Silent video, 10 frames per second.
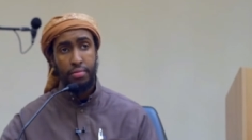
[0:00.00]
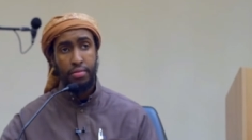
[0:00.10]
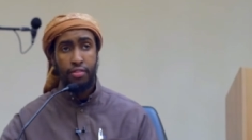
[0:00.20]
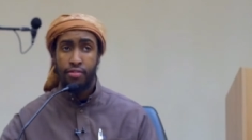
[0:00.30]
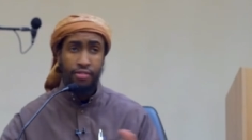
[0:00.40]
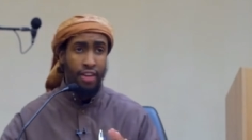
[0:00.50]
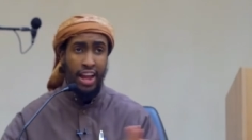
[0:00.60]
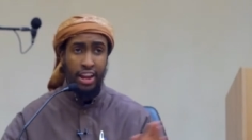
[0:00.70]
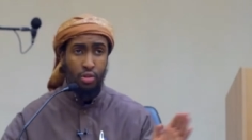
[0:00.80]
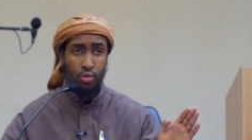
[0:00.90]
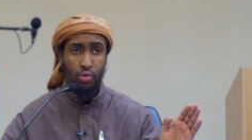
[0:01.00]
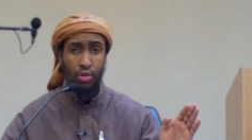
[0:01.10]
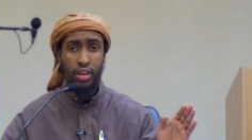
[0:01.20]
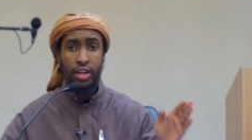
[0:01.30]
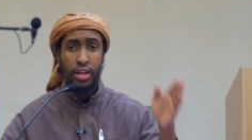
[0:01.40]
The
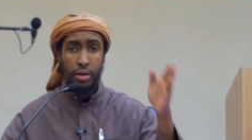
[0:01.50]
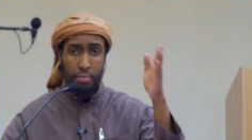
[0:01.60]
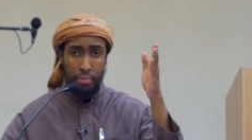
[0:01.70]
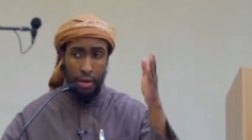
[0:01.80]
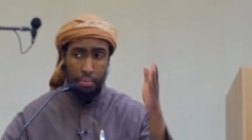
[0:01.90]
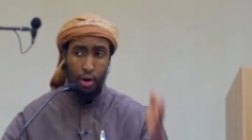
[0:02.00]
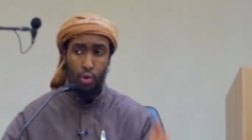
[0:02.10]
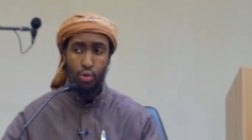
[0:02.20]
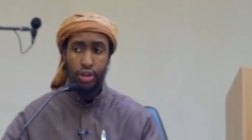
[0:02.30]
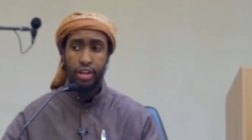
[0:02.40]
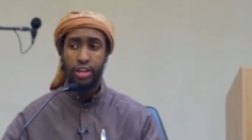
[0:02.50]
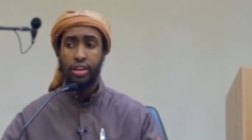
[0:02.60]
final abode